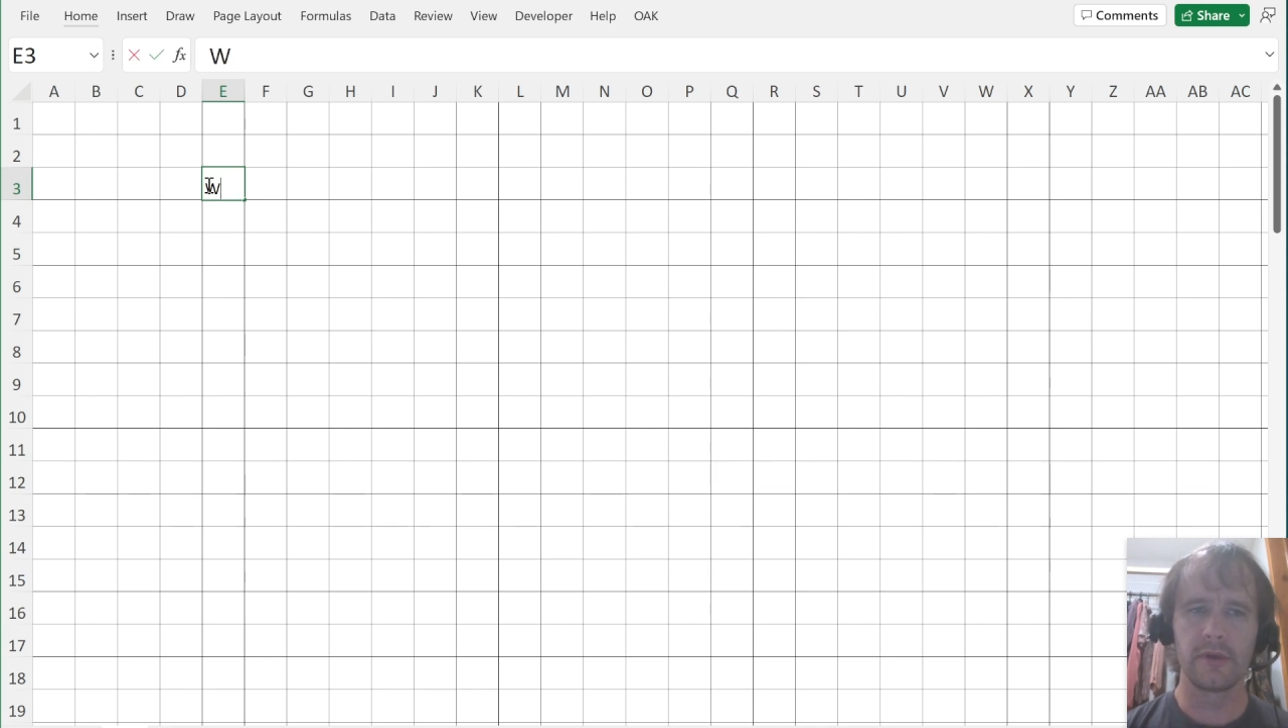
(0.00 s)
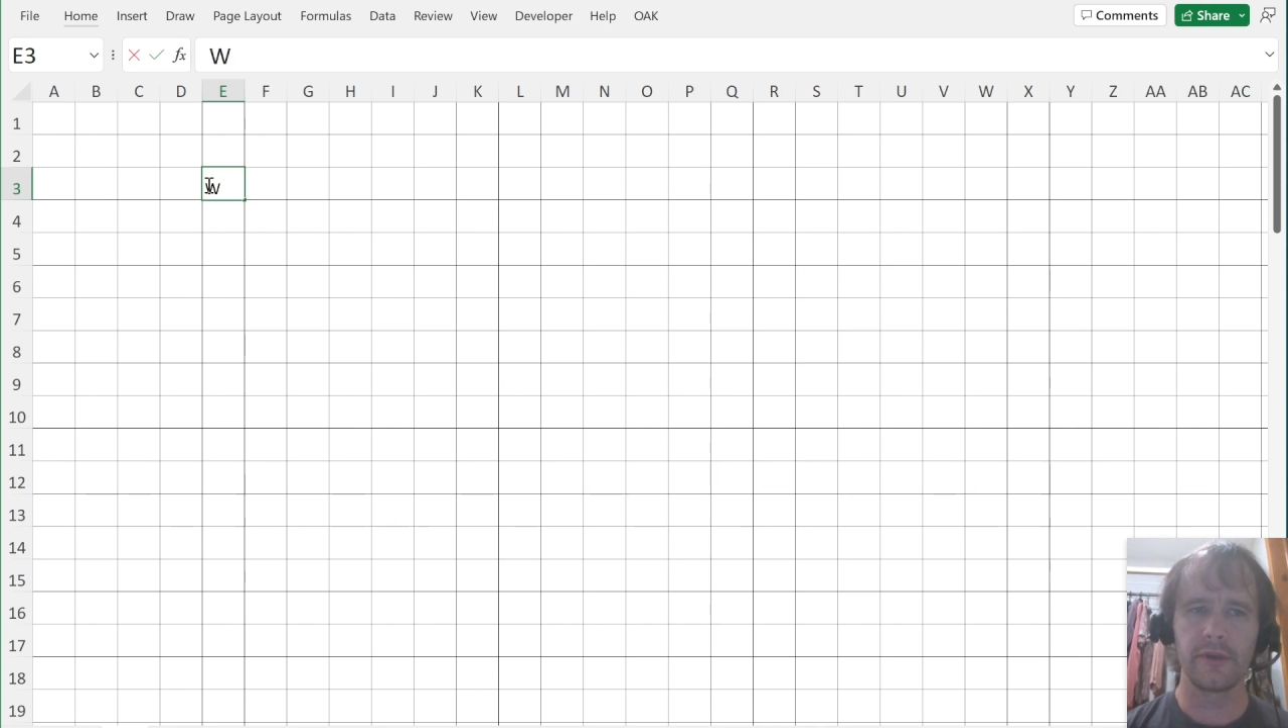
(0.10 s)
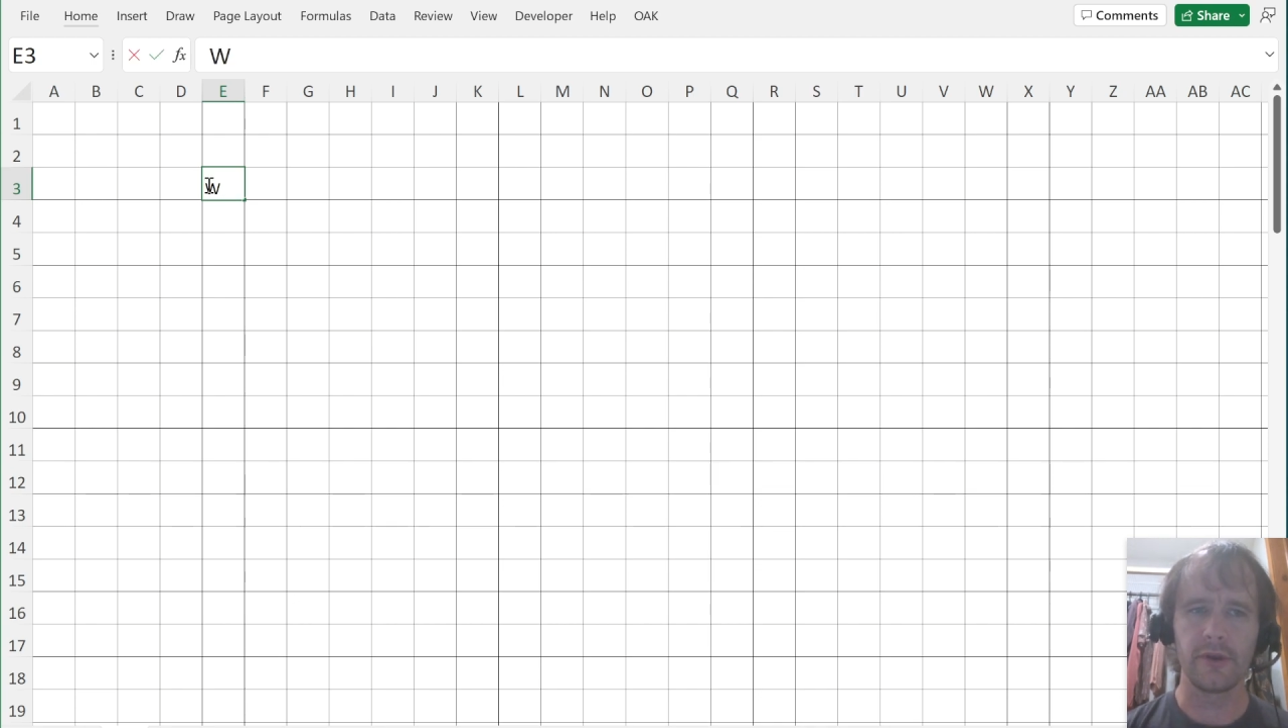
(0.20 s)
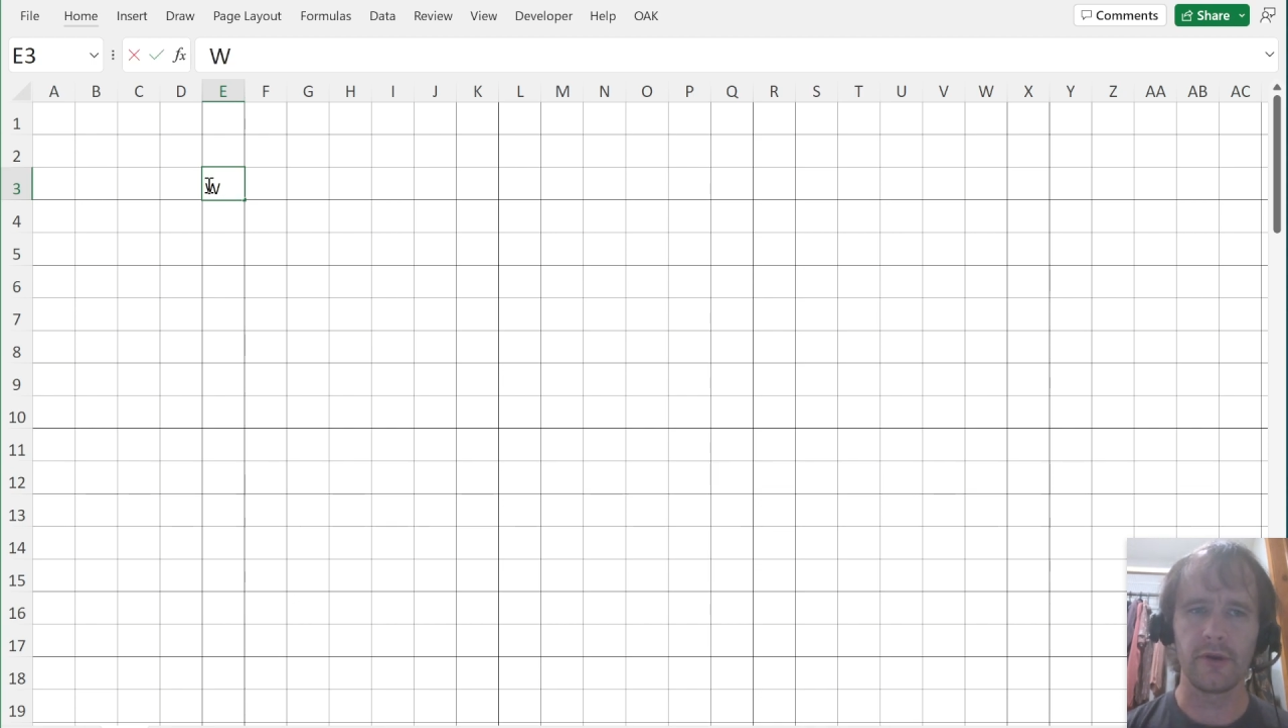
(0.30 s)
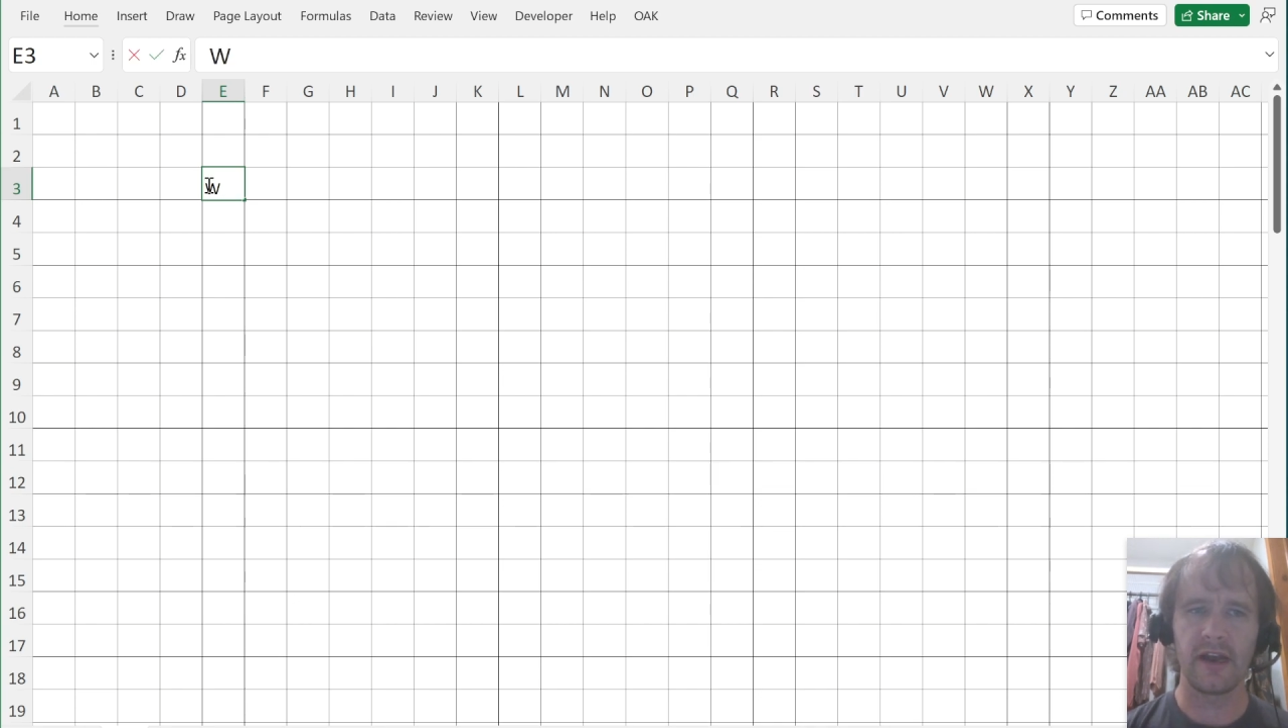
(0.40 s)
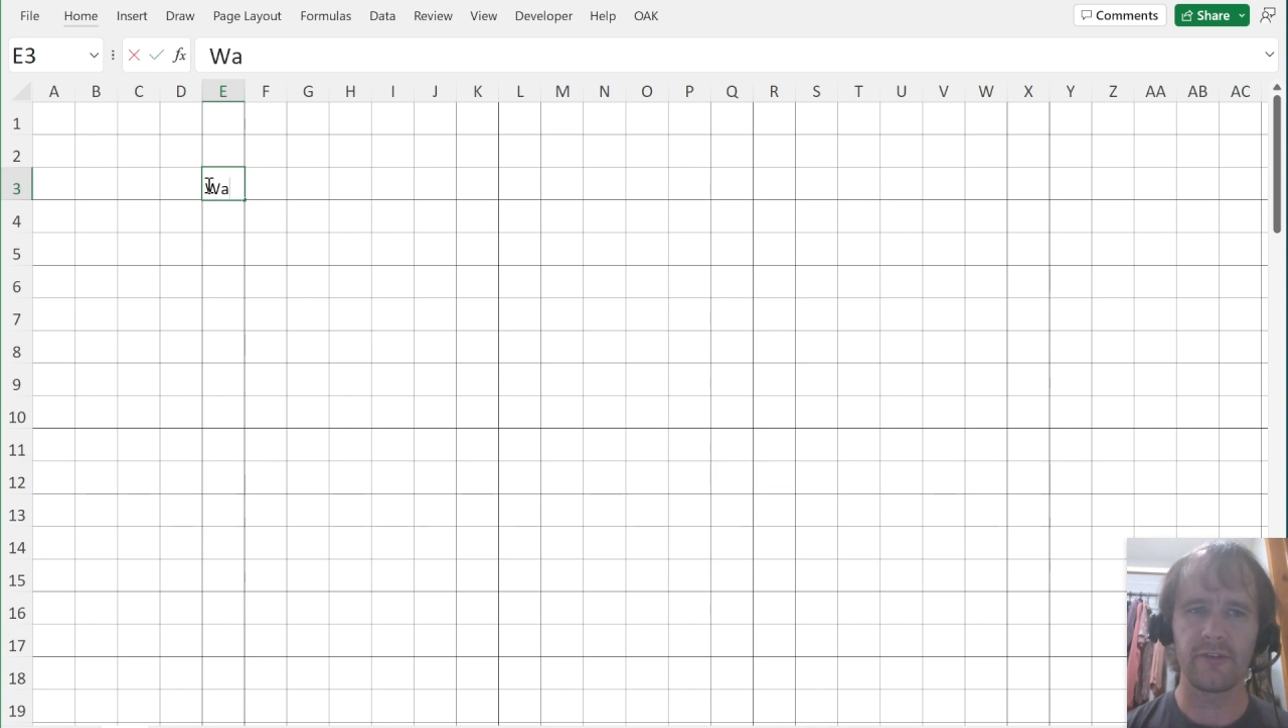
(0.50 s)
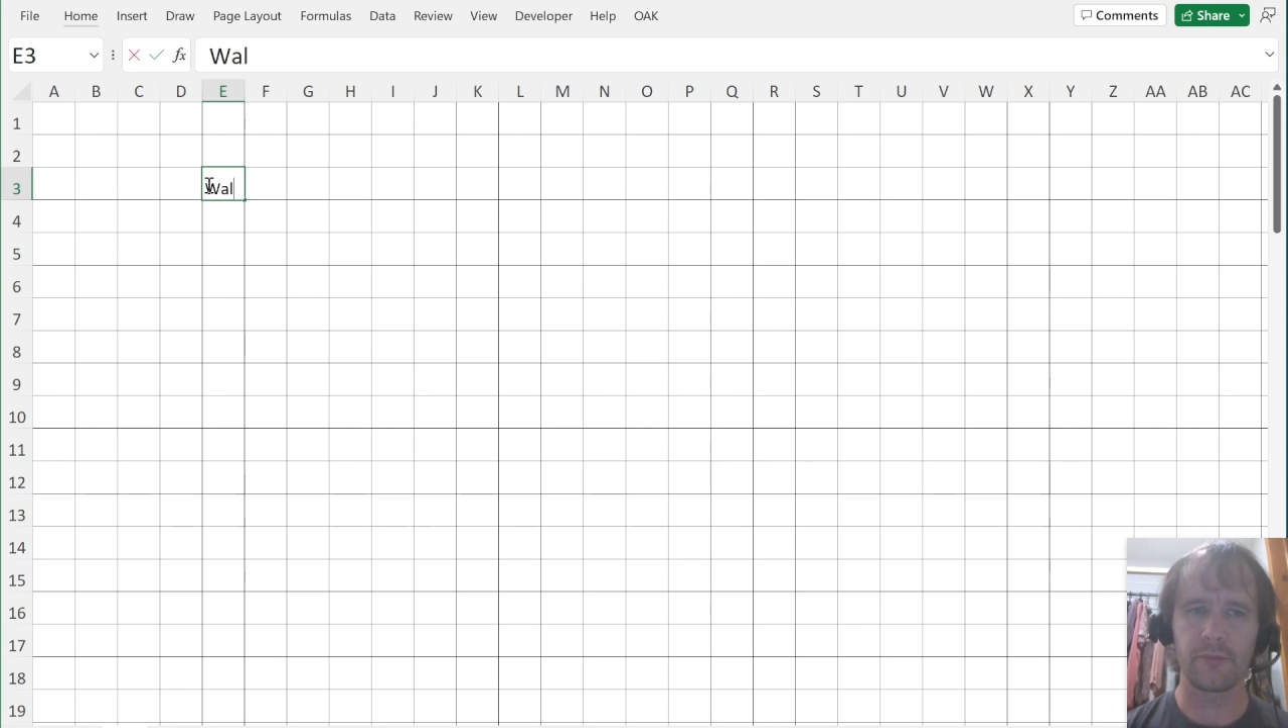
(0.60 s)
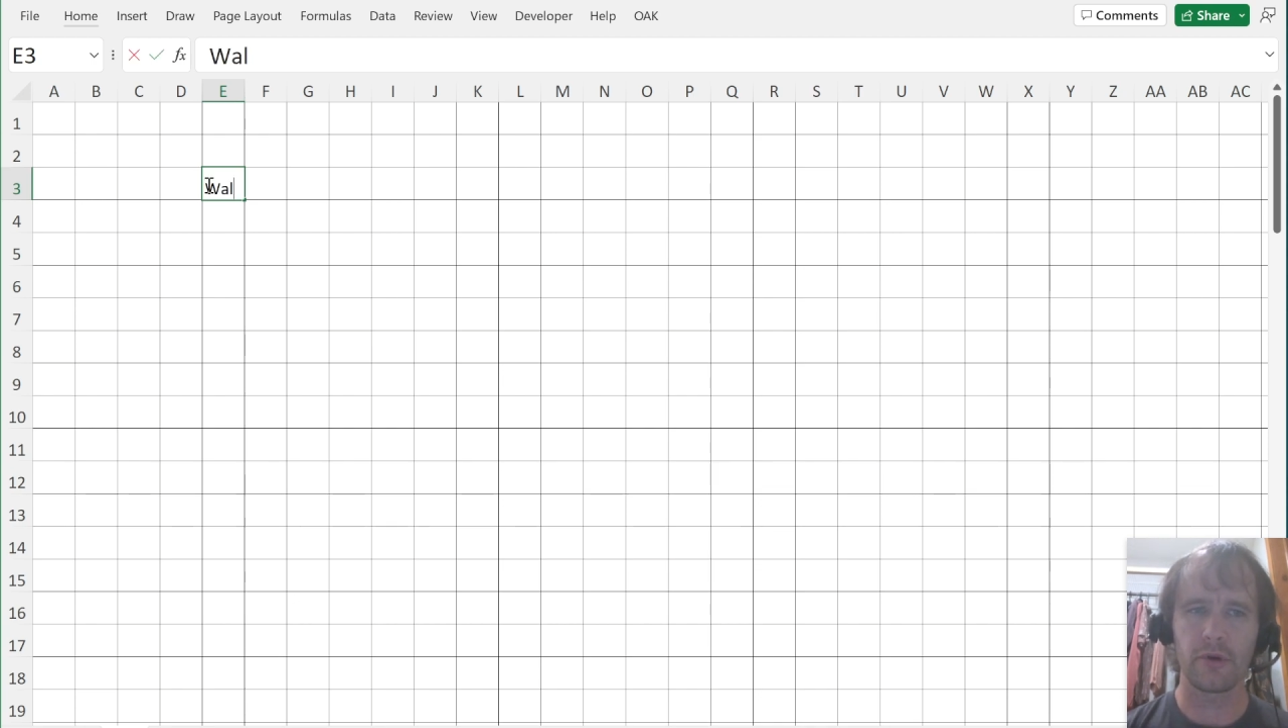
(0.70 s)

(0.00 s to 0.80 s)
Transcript: you know, have a